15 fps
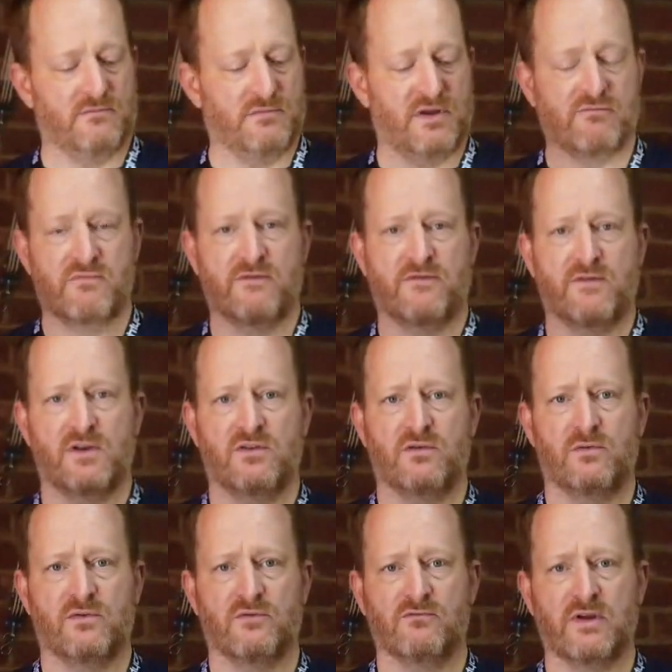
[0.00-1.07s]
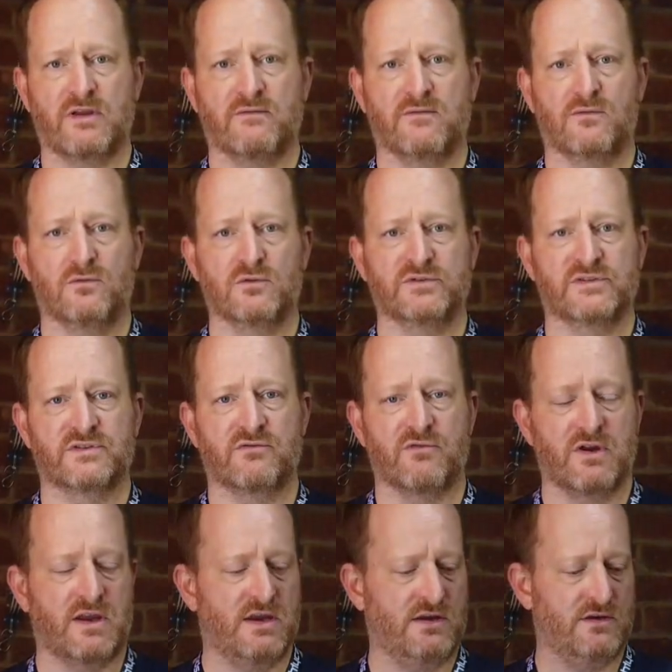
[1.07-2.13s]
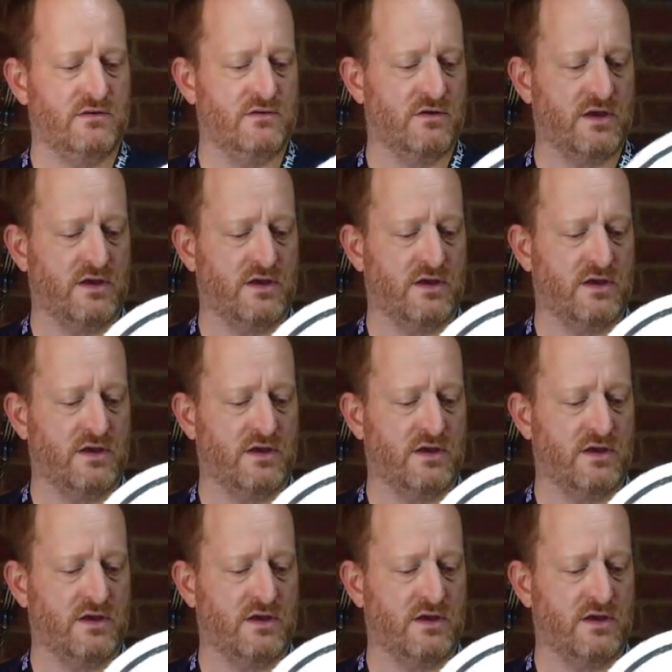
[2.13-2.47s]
Being referred to as a reinforced screen,